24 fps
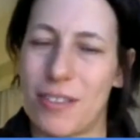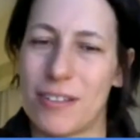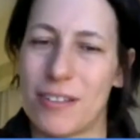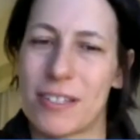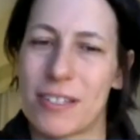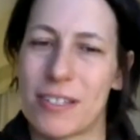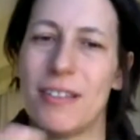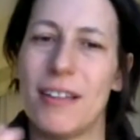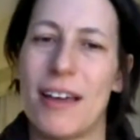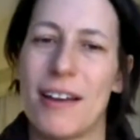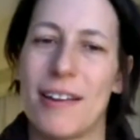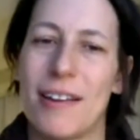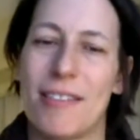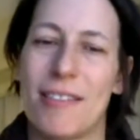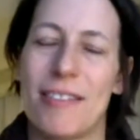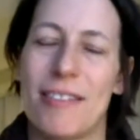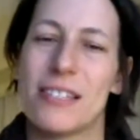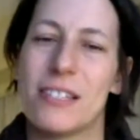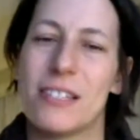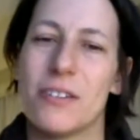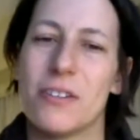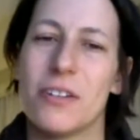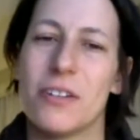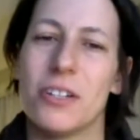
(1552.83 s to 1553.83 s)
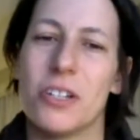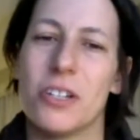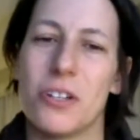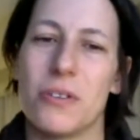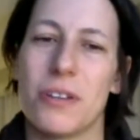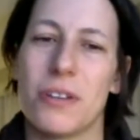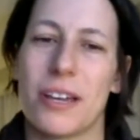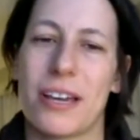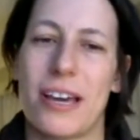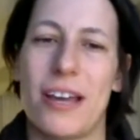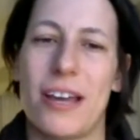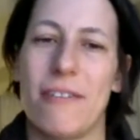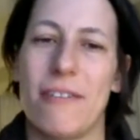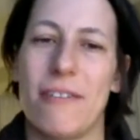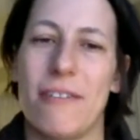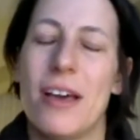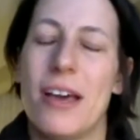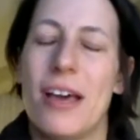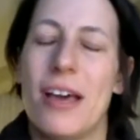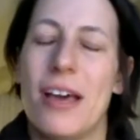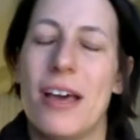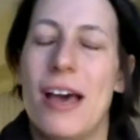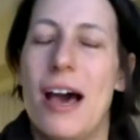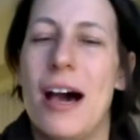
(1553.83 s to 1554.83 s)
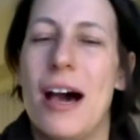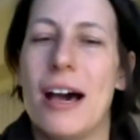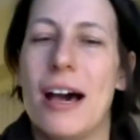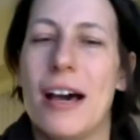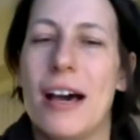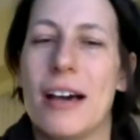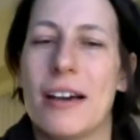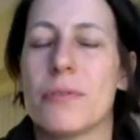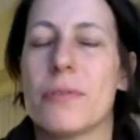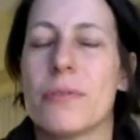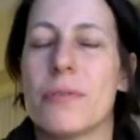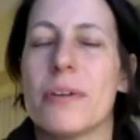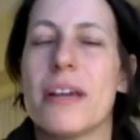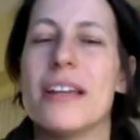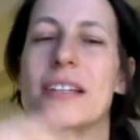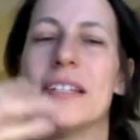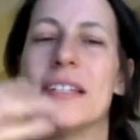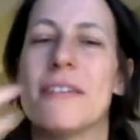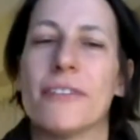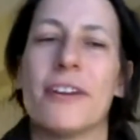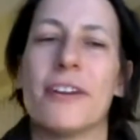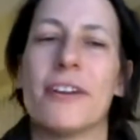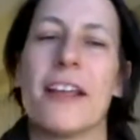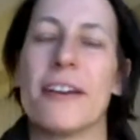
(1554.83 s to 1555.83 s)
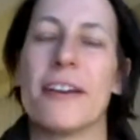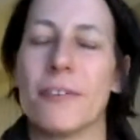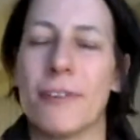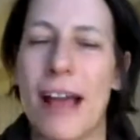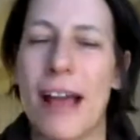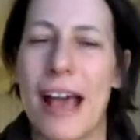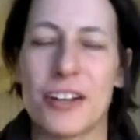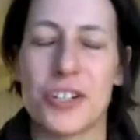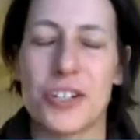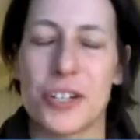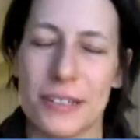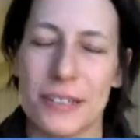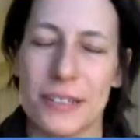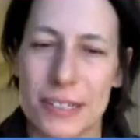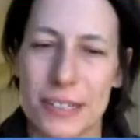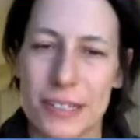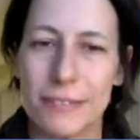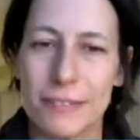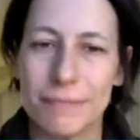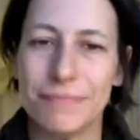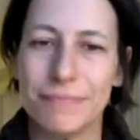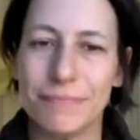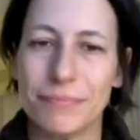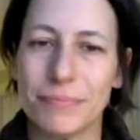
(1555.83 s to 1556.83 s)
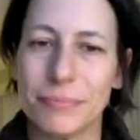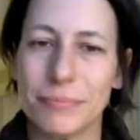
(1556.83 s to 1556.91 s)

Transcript: there's a lot of things you could do to kind of different interactions.